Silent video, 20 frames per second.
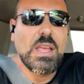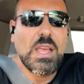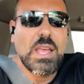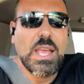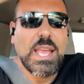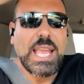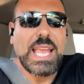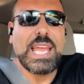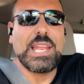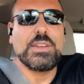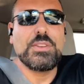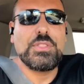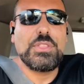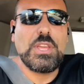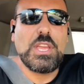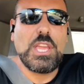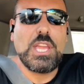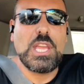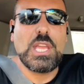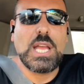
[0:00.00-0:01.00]
And
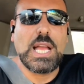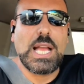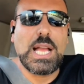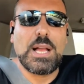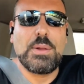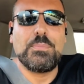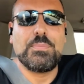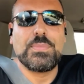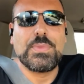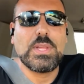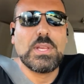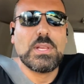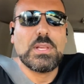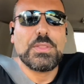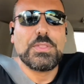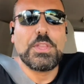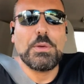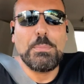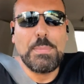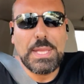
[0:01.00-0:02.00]

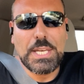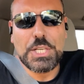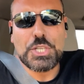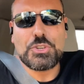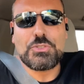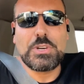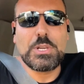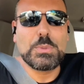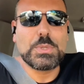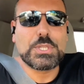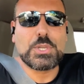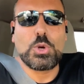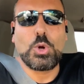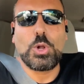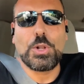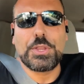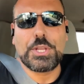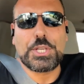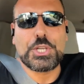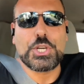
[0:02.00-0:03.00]
the ministry was
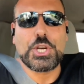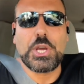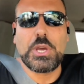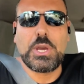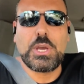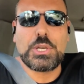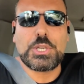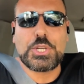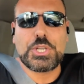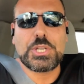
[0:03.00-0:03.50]
called the church,